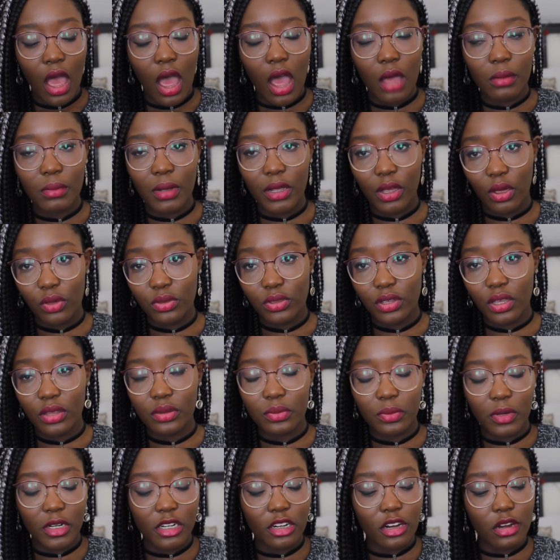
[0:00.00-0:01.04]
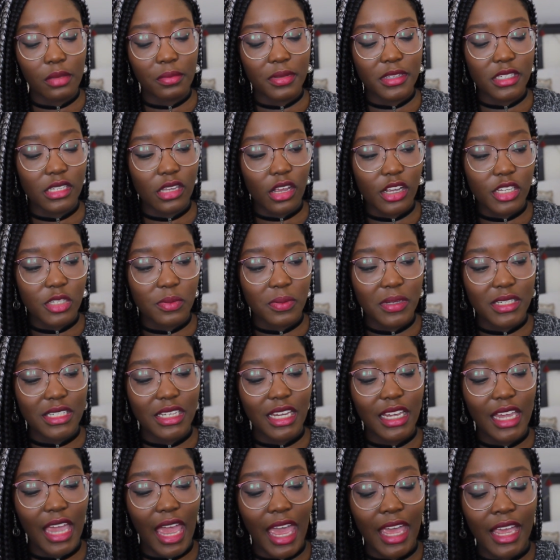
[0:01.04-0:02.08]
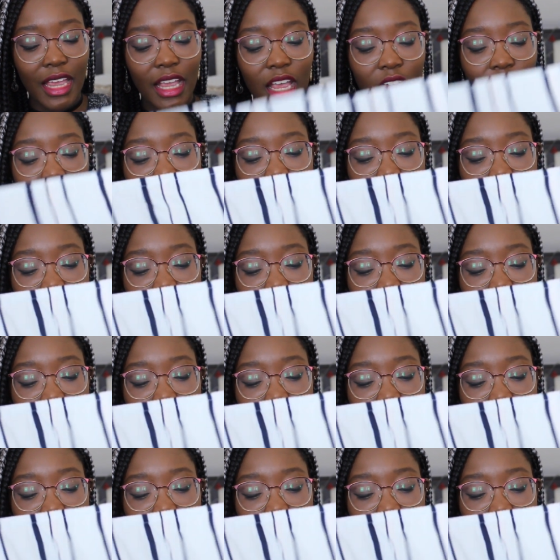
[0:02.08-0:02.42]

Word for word: I got the other one in a precise petite 8.